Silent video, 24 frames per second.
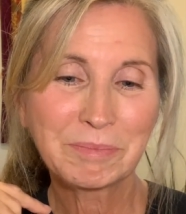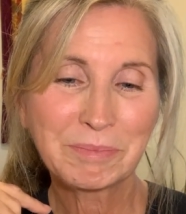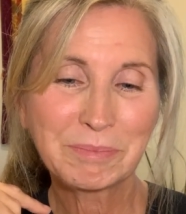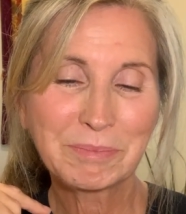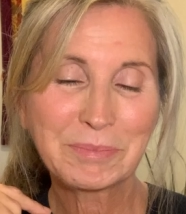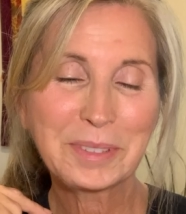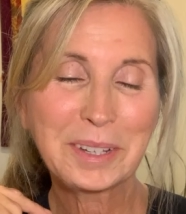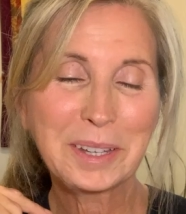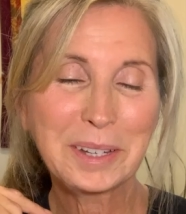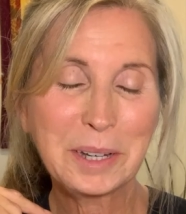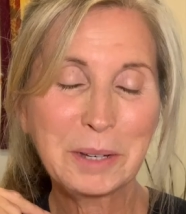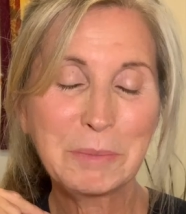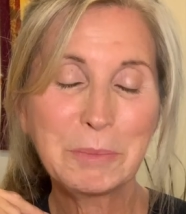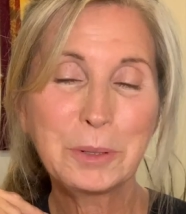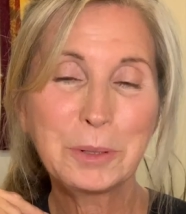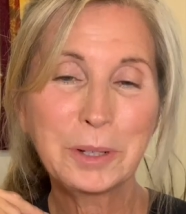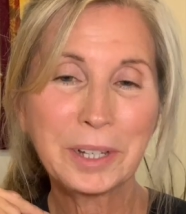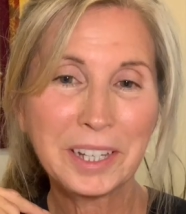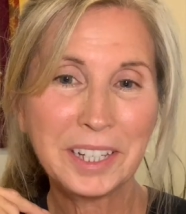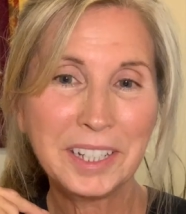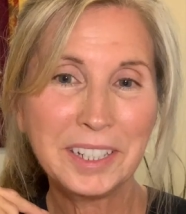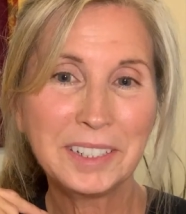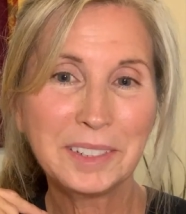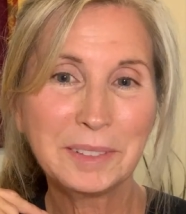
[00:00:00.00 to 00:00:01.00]
And I'm
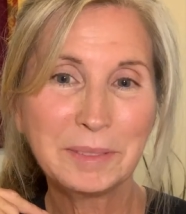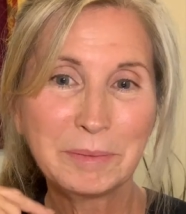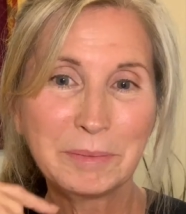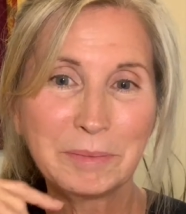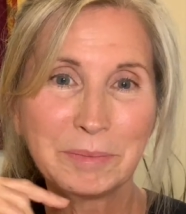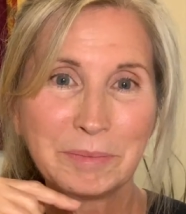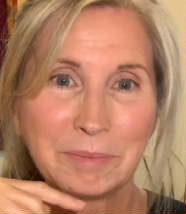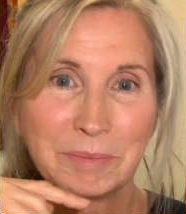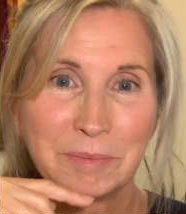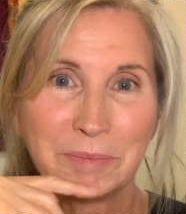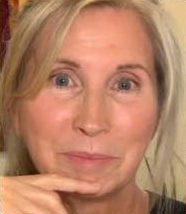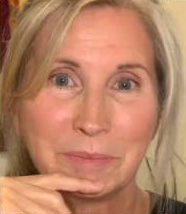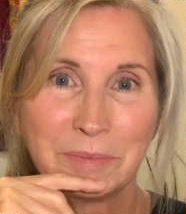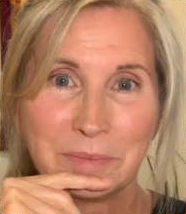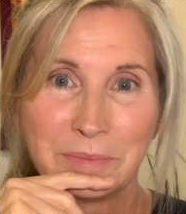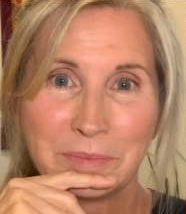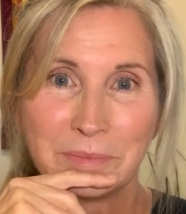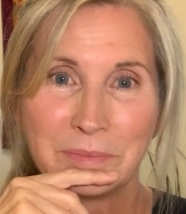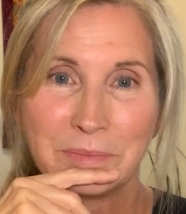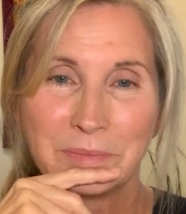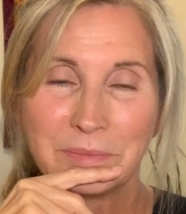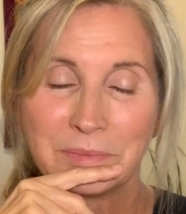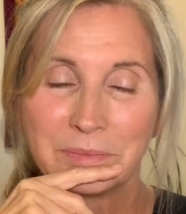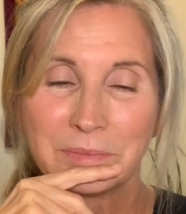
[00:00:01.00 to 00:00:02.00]
okay.
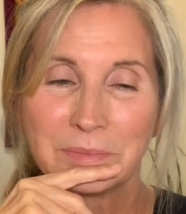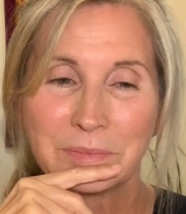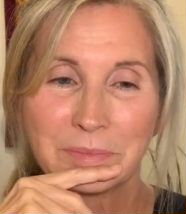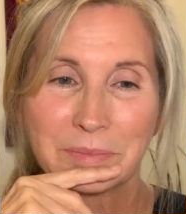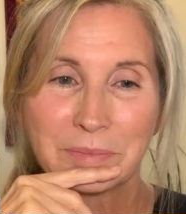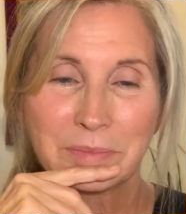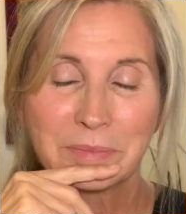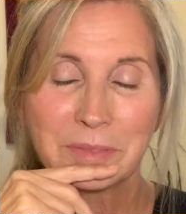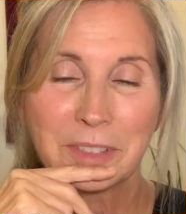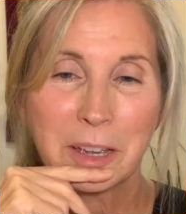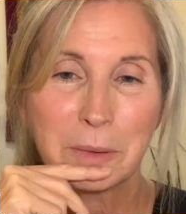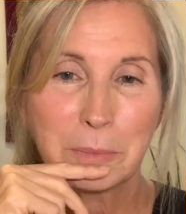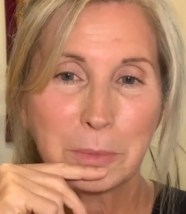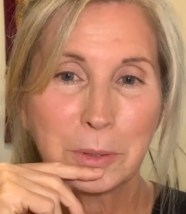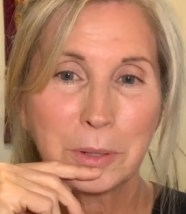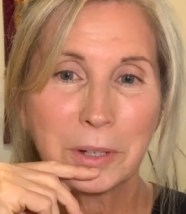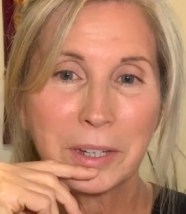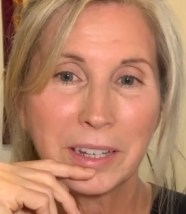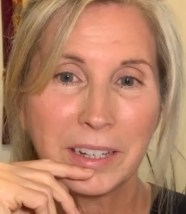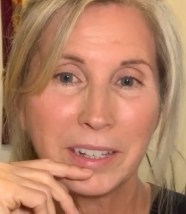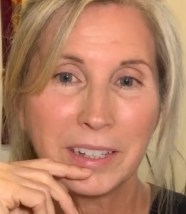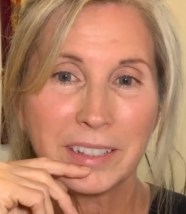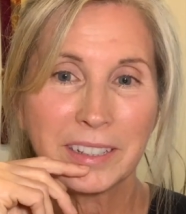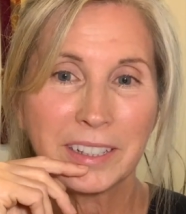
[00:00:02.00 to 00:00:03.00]
I'm
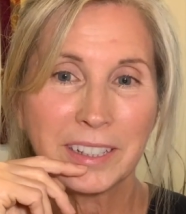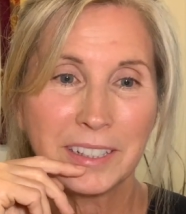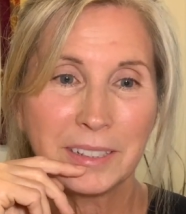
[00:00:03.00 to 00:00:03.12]
okay again.